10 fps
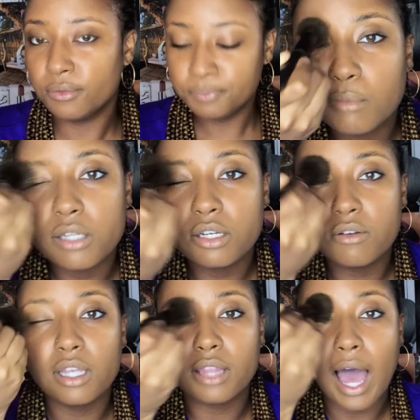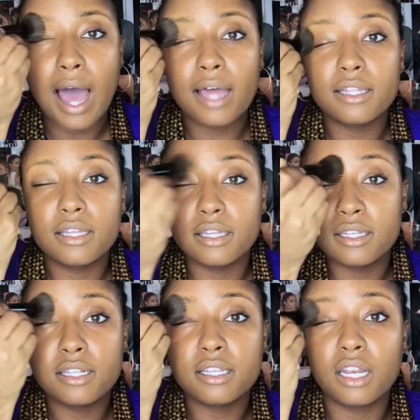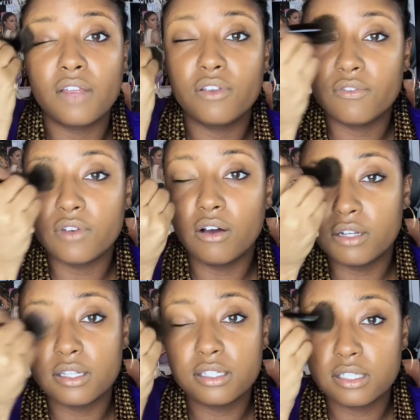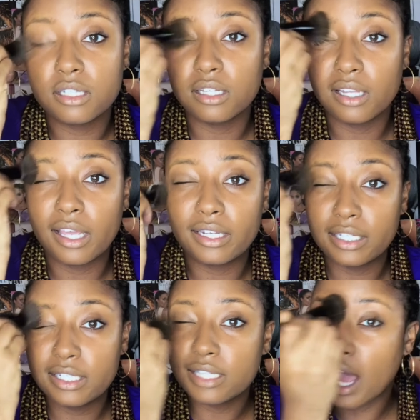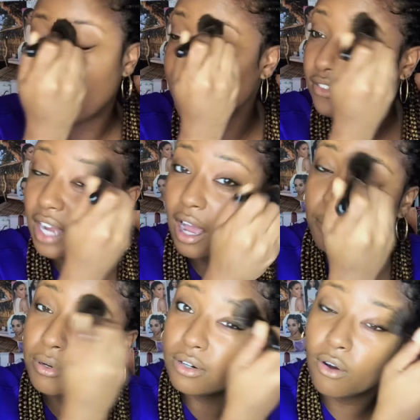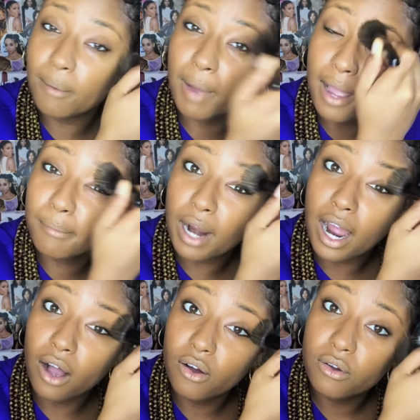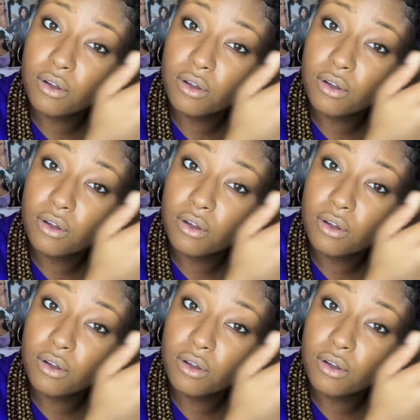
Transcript: Make sure you get the eyelids. And if you've noticed, ladies, I have not put on my brow.